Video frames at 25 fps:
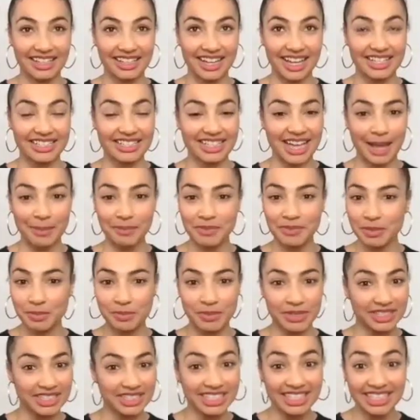
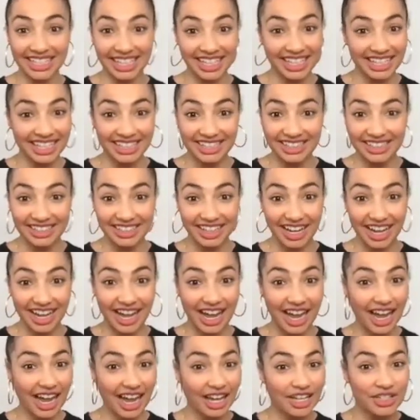Adaptability,
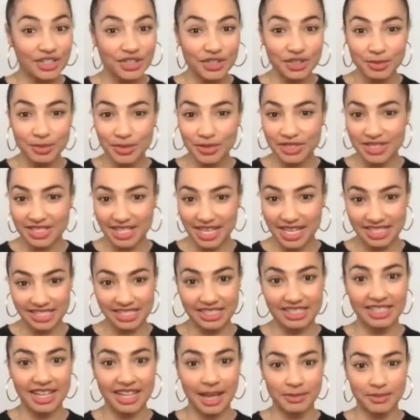100%
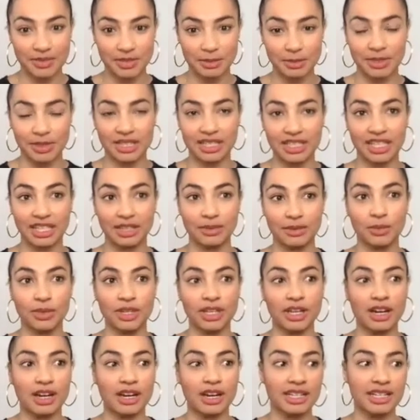adaptability. We
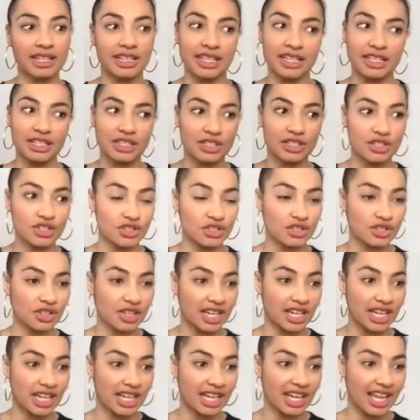are in an
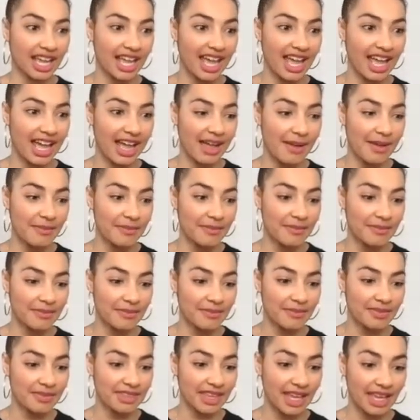industry
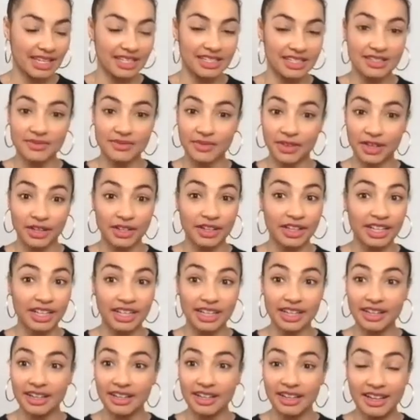that is
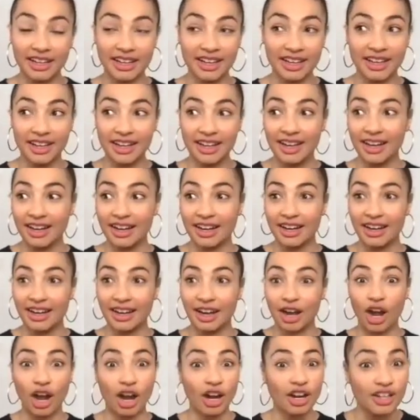very
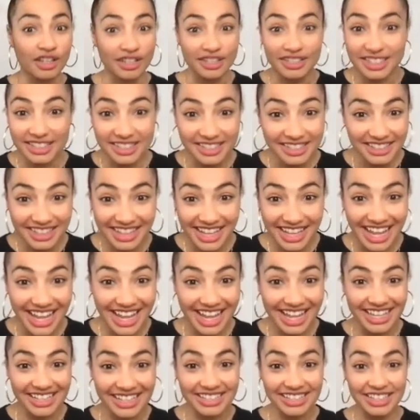hard,
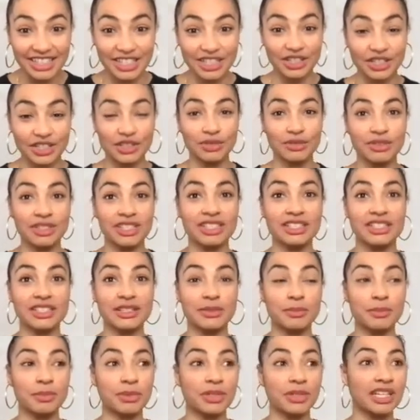and you need to
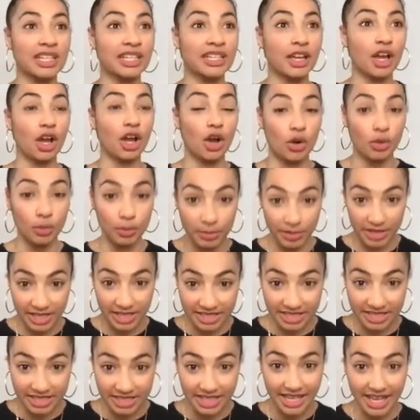be
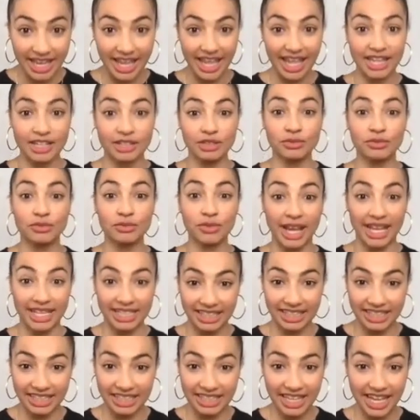open and
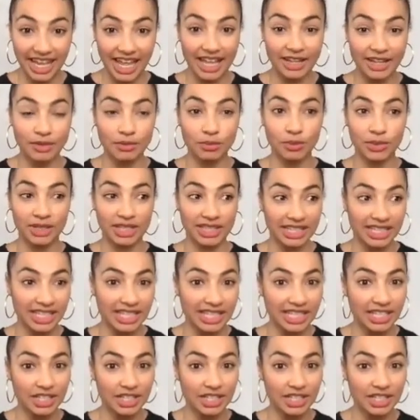ready and willing.